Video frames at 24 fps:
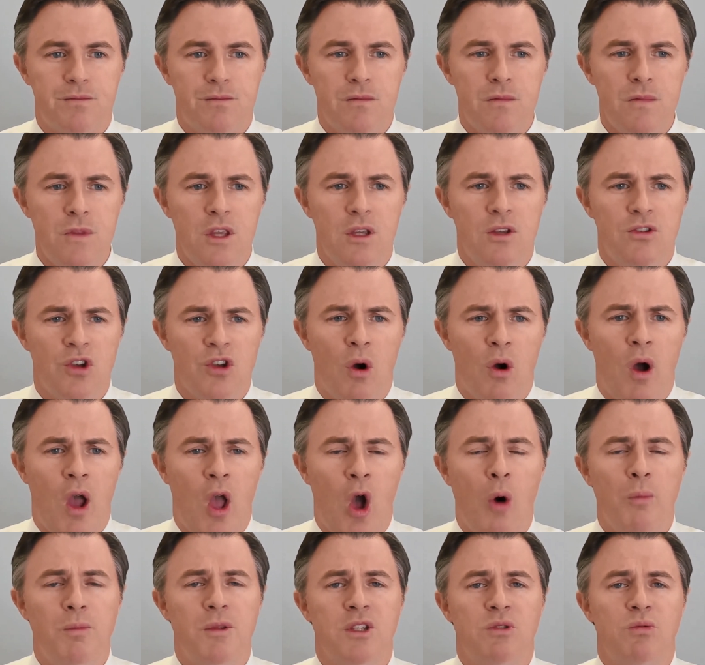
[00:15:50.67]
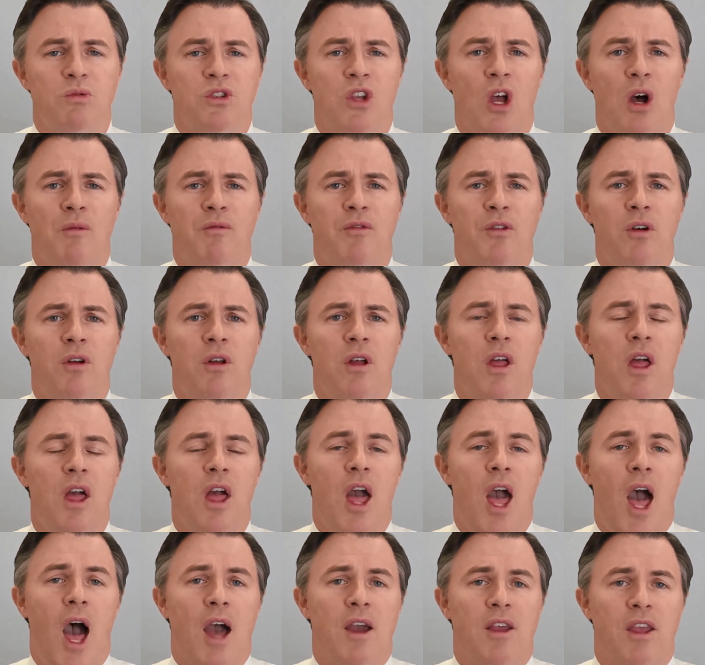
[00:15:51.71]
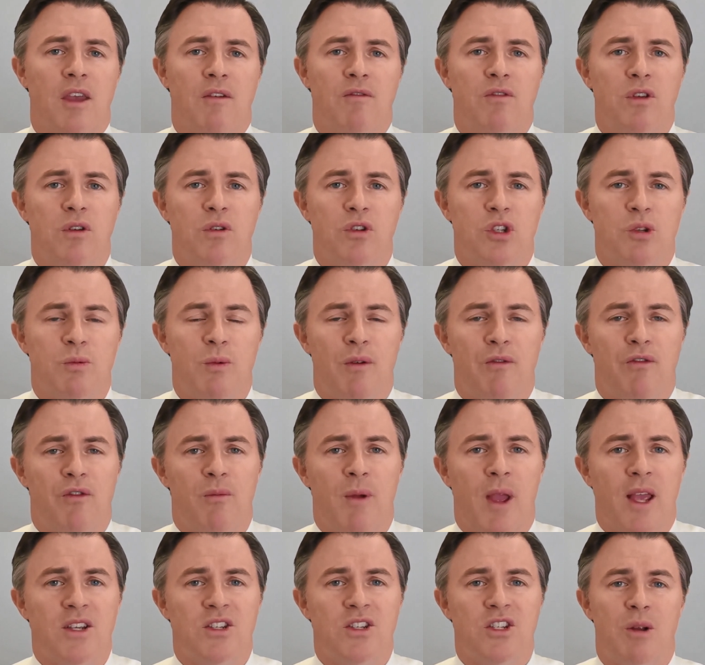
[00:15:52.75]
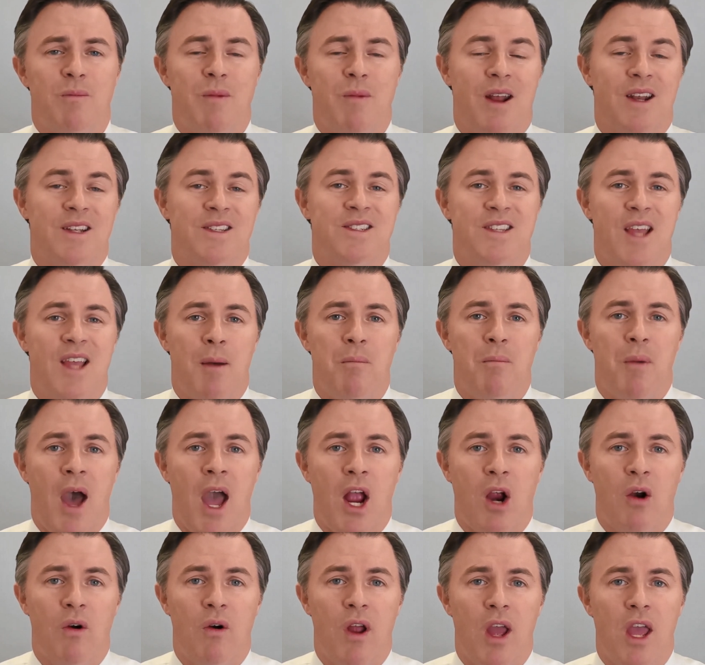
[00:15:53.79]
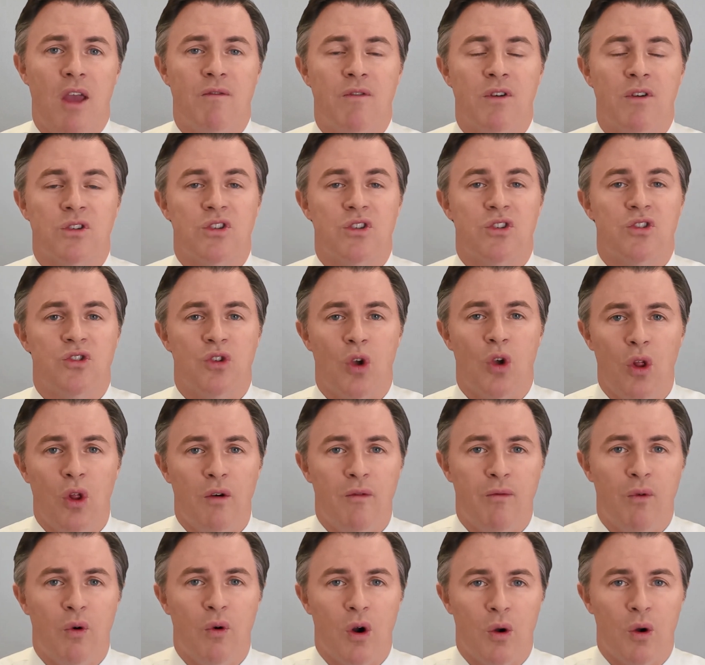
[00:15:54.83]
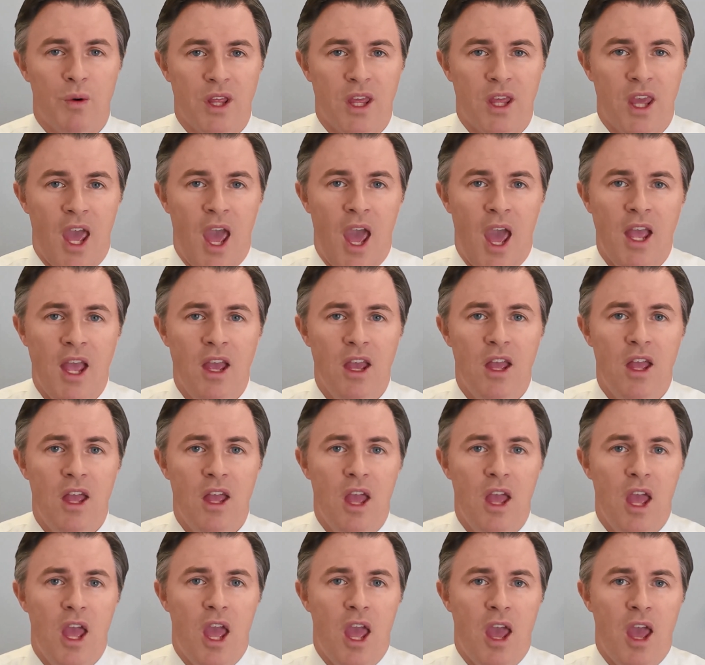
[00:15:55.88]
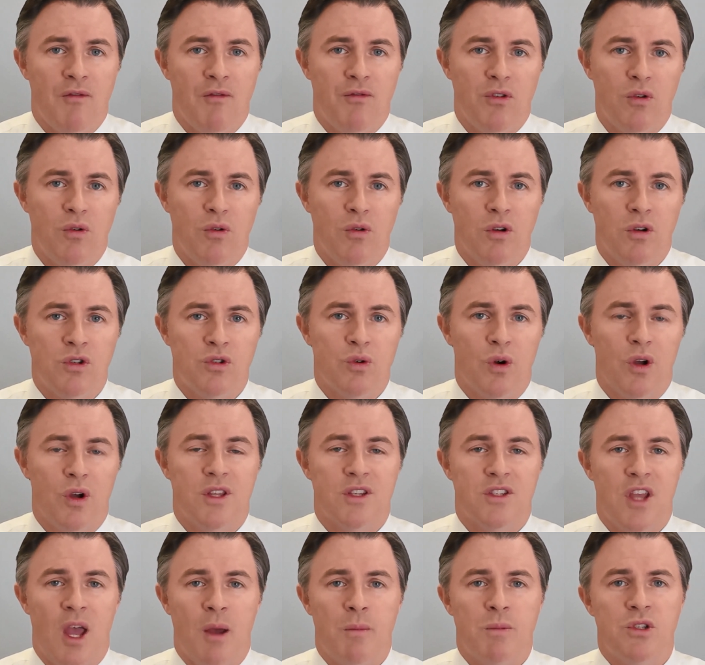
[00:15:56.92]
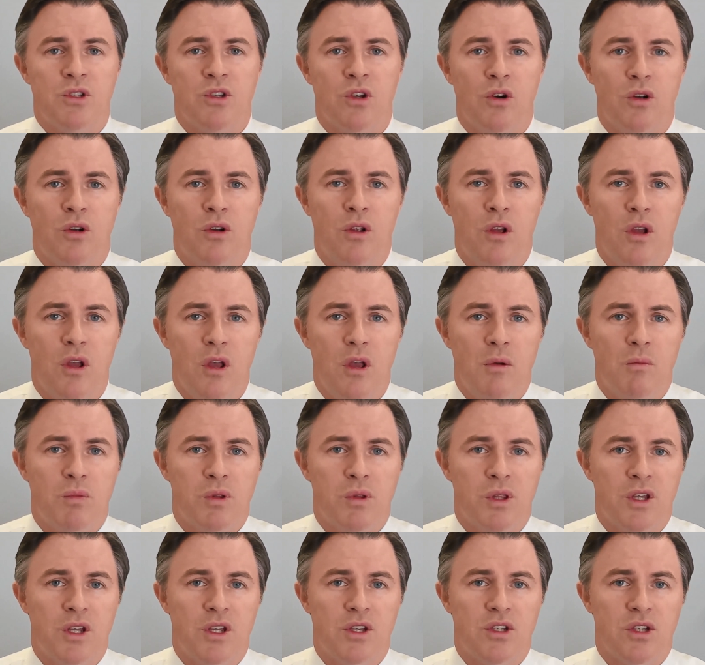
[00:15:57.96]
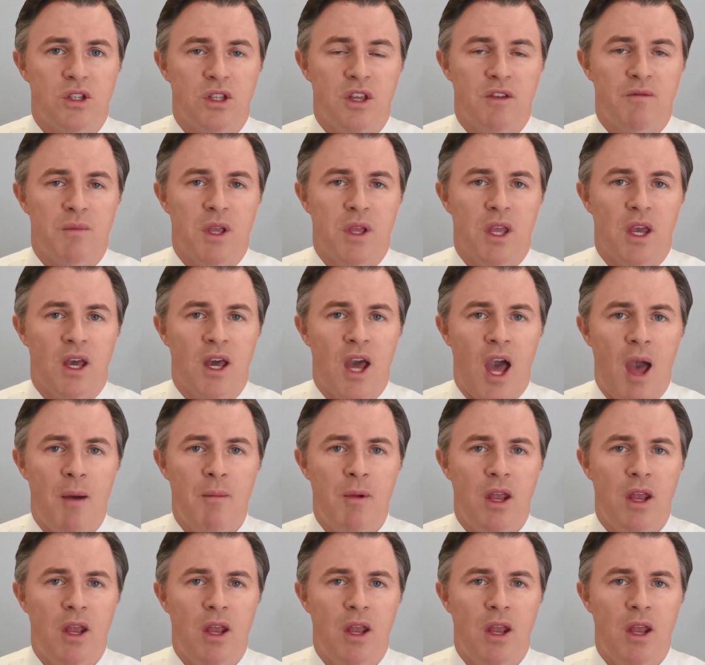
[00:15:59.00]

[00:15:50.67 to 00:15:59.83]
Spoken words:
So I hope this was helpful. I'm giving you some information about a SEP IRA versus solo 401k. If you enjoyed this episode, please leave me a comment